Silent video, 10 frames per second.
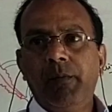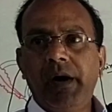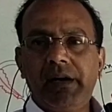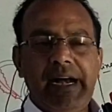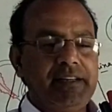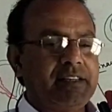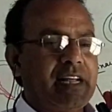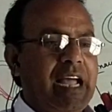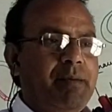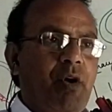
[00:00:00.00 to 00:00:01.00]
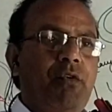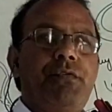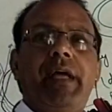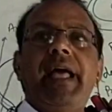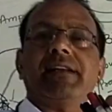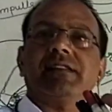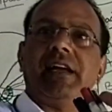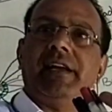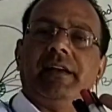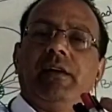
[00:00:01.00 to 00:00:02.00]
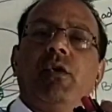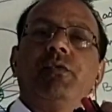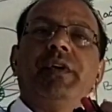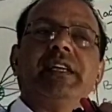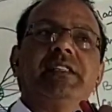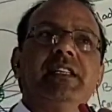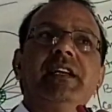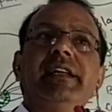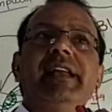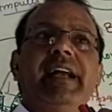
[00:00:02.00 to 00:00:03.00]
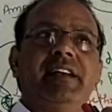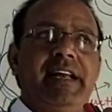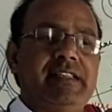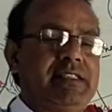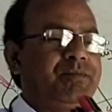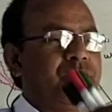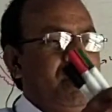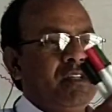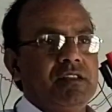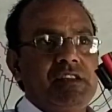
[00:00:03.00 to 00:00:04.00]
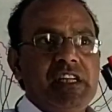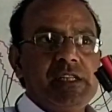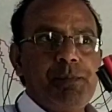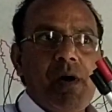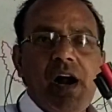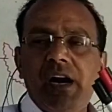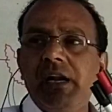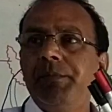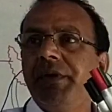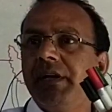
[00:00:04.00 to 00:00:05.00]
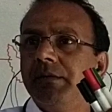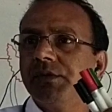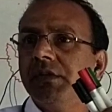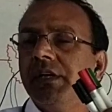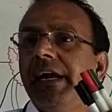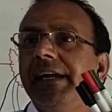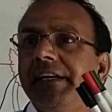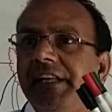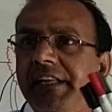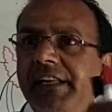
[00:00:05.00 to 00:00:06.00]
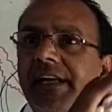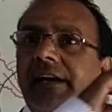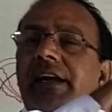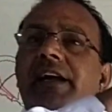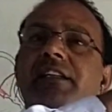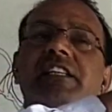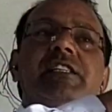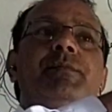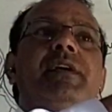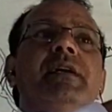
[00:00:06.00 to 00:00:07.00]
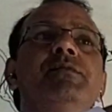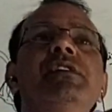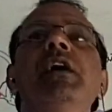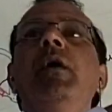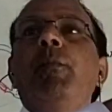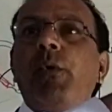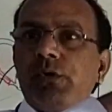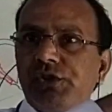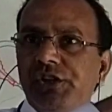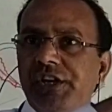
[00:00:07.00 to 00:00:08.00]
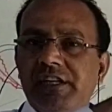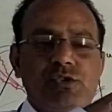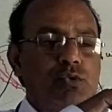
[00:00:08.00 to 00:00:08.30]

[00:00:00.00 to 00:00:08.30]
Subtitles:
But at the time of exile, or we can say the erectness, this part becomes anterior and this becomes posterior.